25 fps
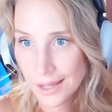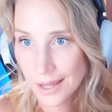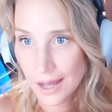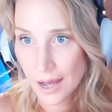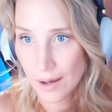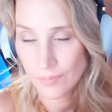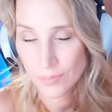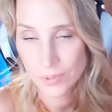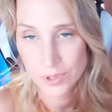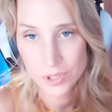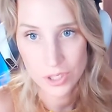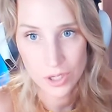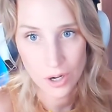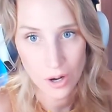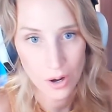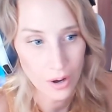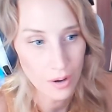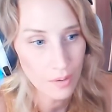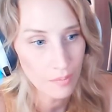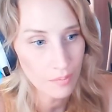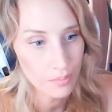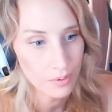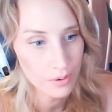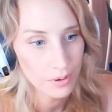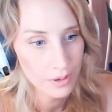up the
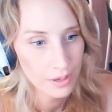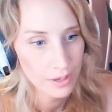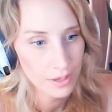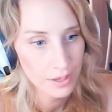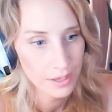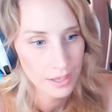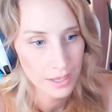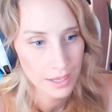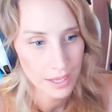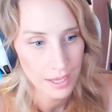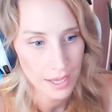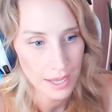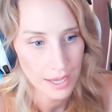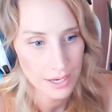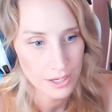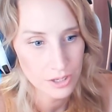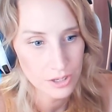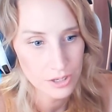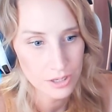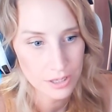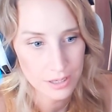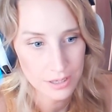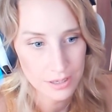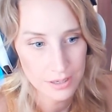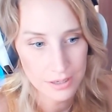top and
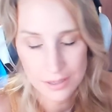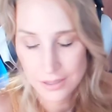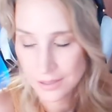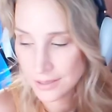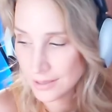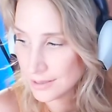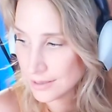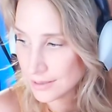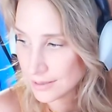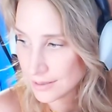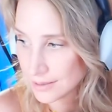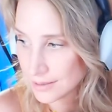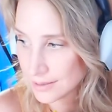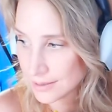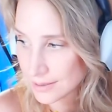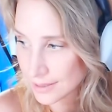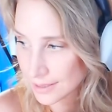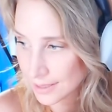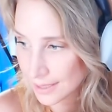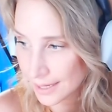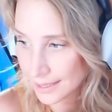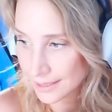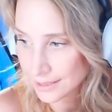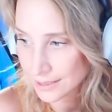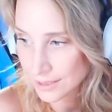you can
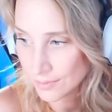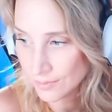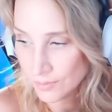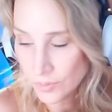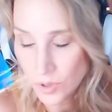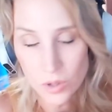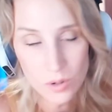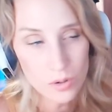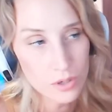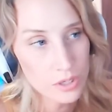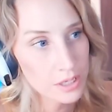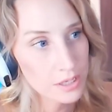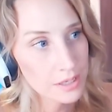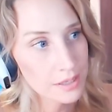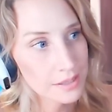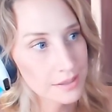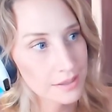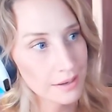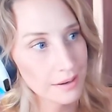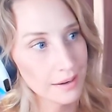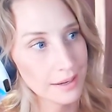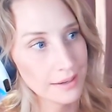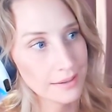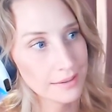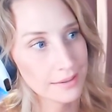select mute
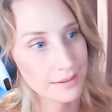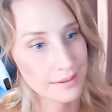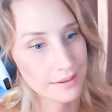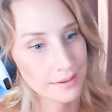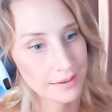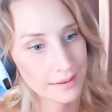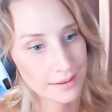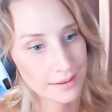site.